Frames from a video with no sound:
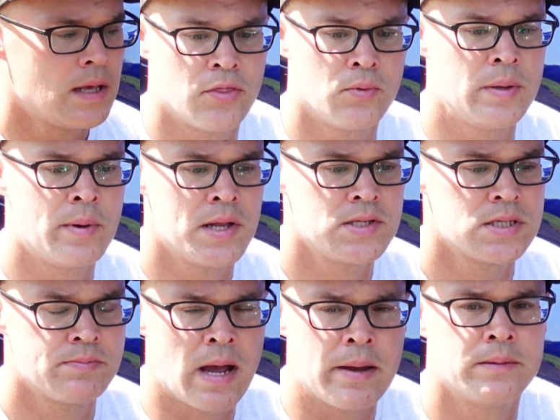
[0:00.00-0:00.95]
3 months
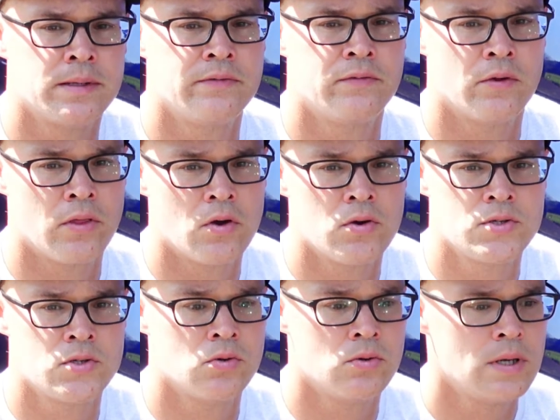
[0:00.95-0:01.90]
is probably for
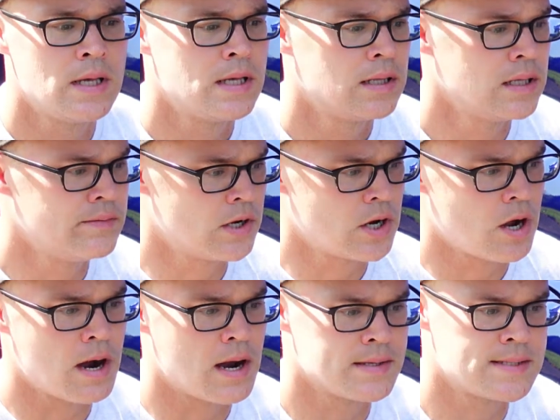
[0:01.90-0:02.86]
those who leave their
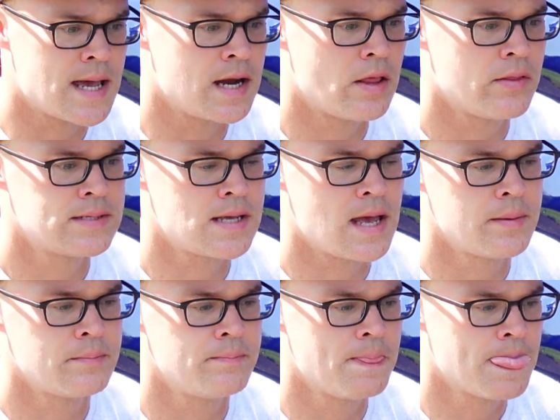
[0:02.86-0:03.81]
car outside all the
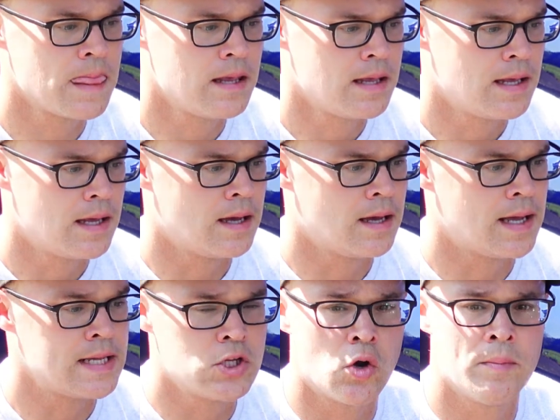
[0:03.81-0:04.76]
time
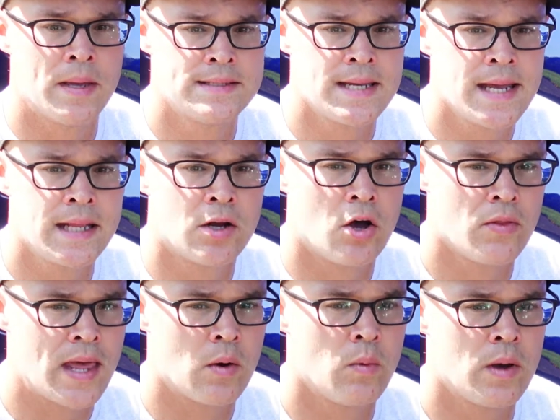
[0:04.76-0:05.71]
and don't maintain it
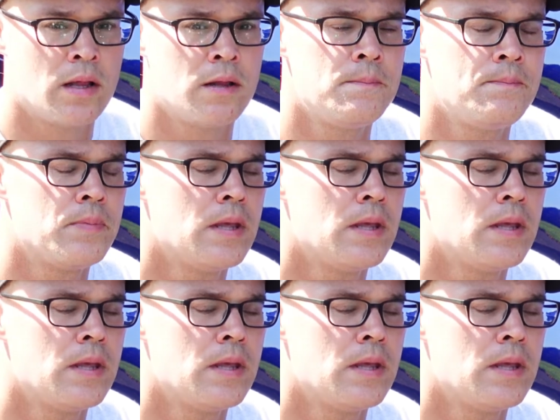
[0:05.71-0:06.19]
all that well,